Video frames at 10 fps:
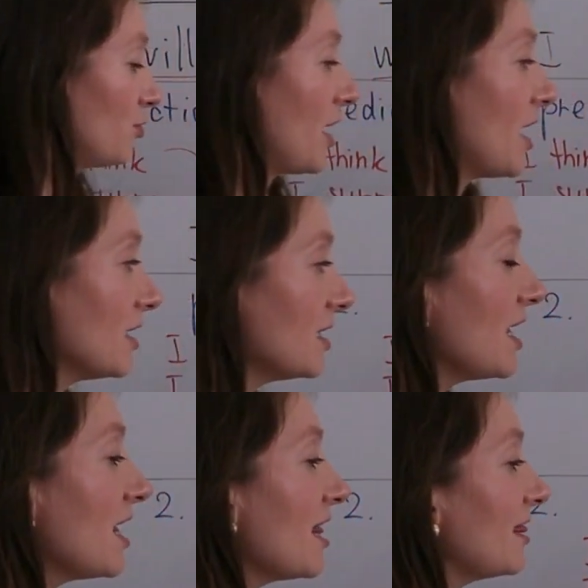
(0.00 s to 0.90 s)
right?
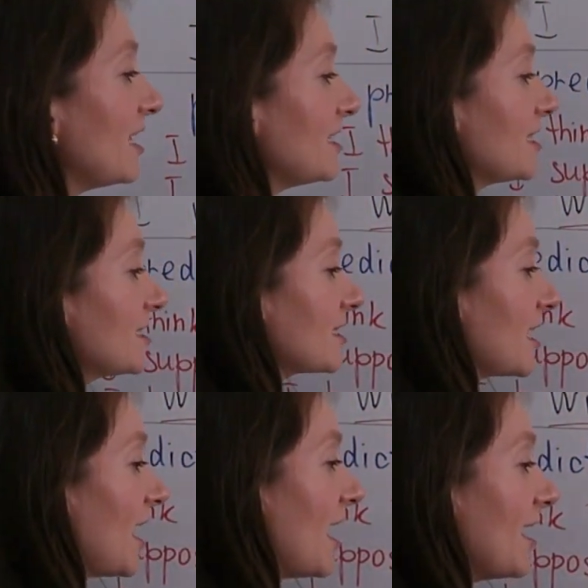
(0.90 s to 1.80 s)
This is
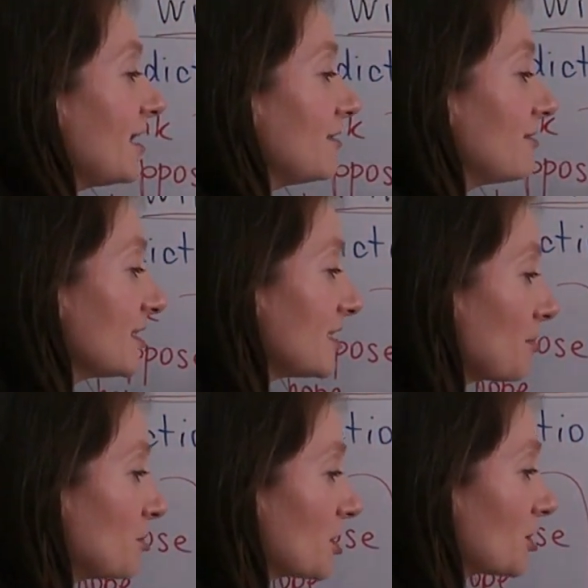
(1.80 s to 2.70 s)
kind of a
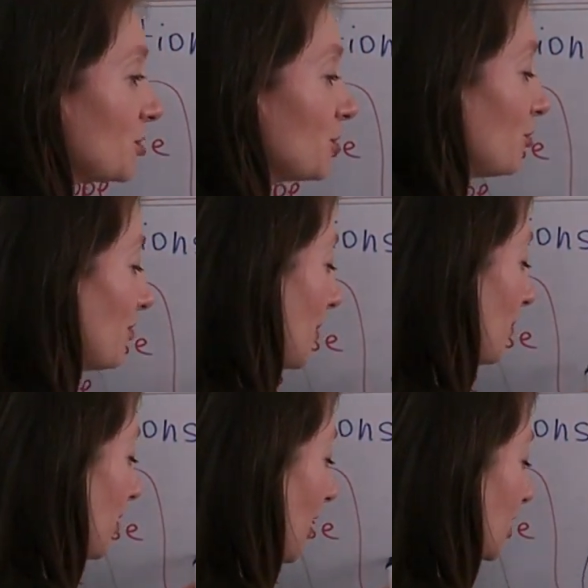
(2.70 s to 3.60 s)
subject. Do you
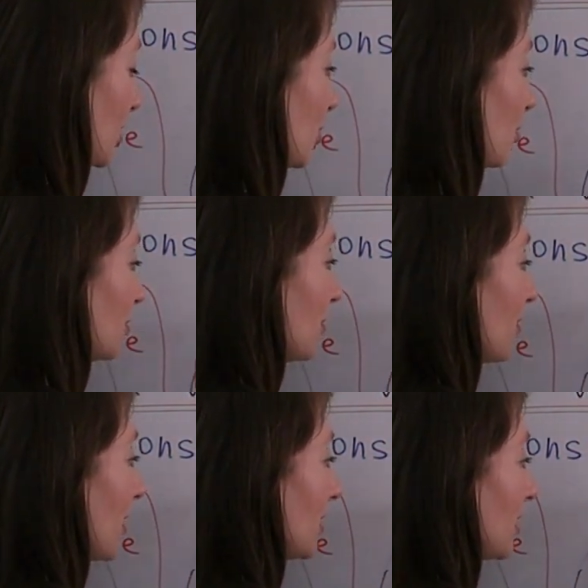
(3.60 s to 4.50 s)
remember I told
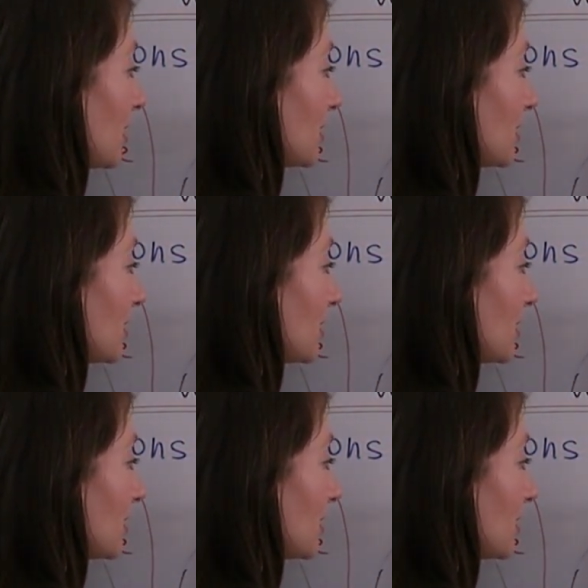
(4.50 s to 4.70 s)
you that